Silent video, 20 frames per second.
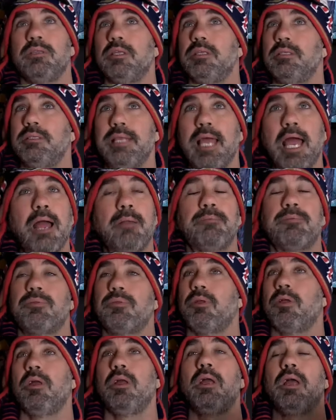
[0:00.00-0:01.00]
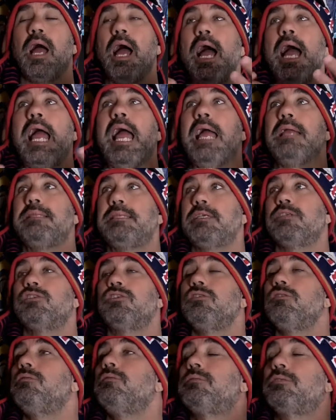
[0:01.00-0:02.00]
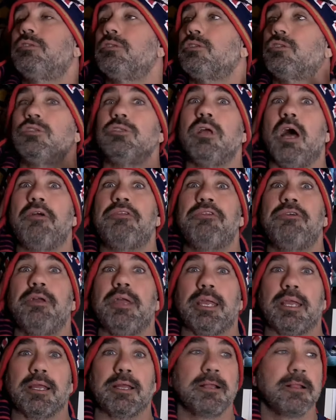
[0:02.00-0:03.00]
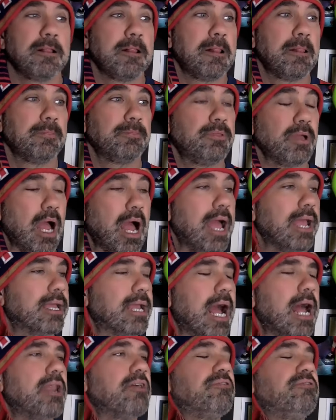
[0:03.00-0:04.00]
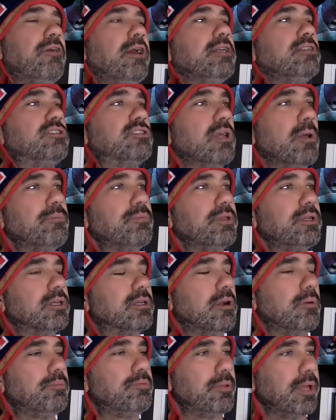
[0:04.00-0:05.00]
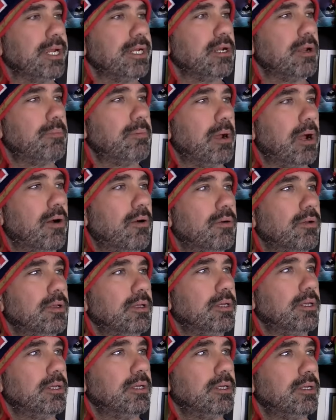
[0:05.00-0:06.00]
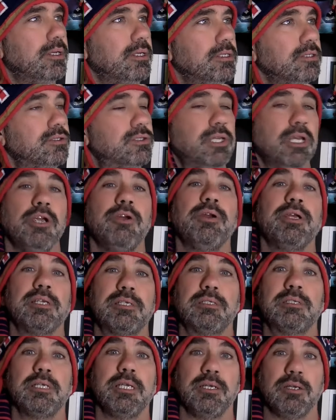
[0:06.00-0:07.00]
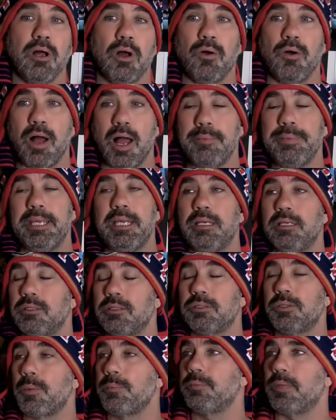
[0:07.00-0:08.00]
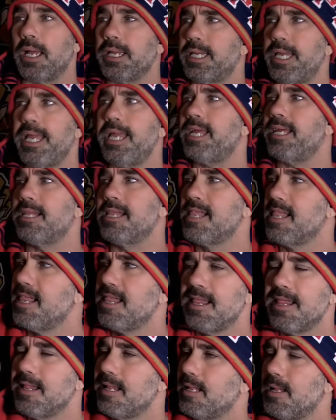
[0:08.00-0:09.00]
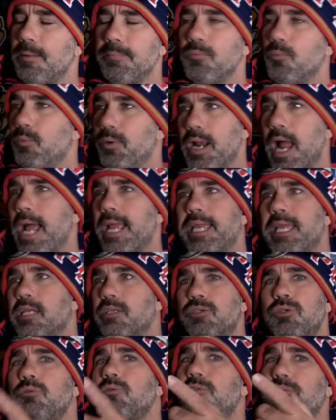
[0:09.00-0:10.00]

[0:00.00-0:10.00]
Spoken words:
the depth. There's nothing. I got to find something to complain about. Seriously, though. I mean, I can't. When I get too